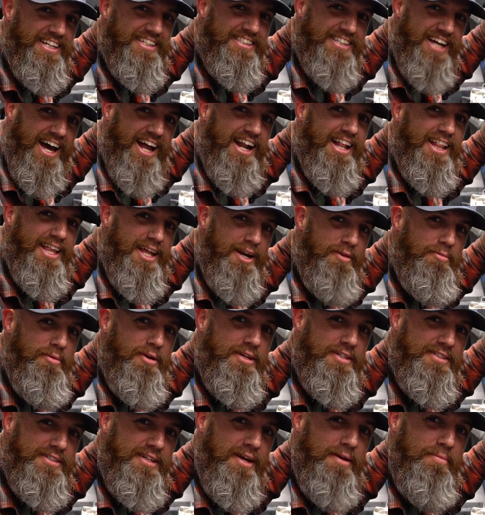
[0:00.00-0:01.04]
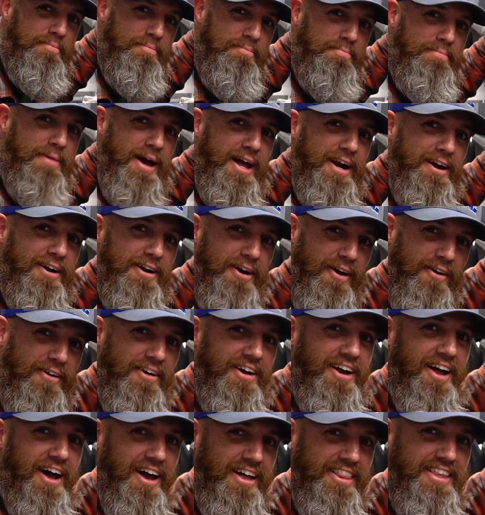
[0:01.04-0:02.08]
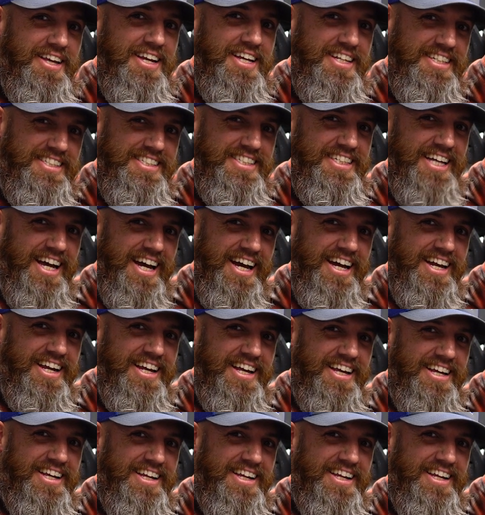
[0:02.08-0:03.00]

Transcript: It's got a little bit something better going on the inside.